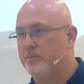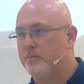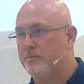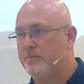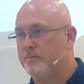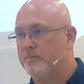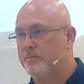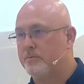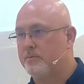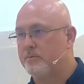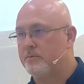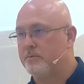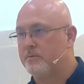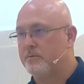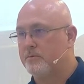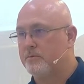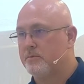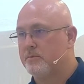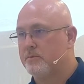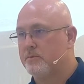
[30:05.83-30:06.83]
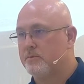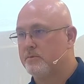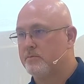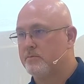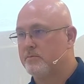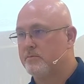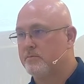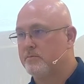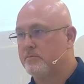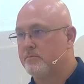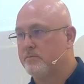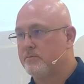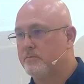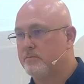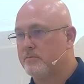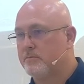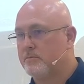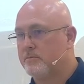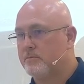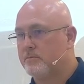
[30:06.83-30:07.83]

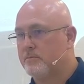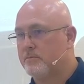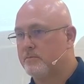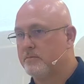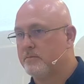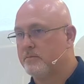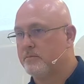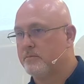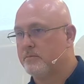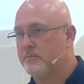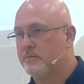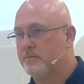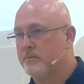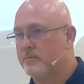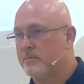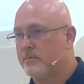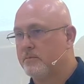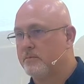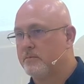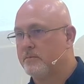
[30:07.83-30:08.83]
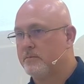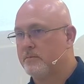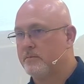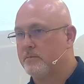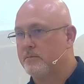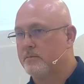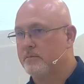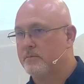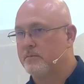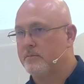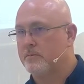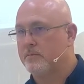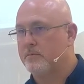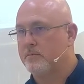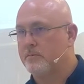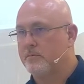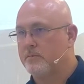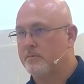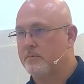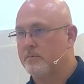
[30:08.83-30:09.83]

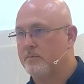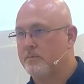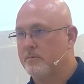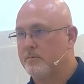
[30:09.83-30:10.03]
Nothing is said.